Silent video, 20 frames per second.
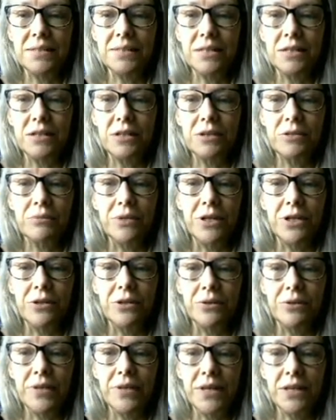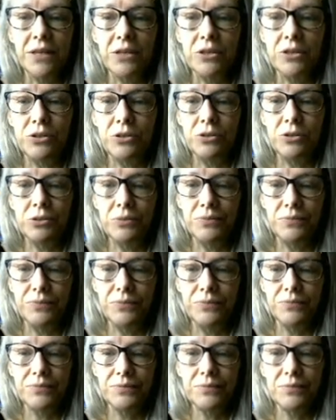There we go. Thank you.
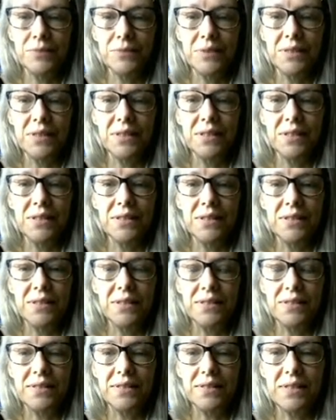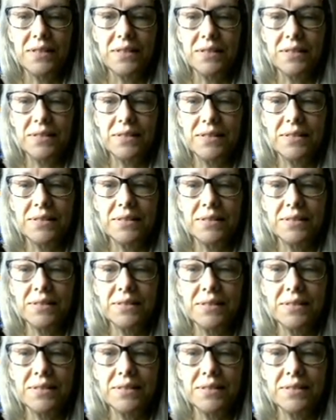The six,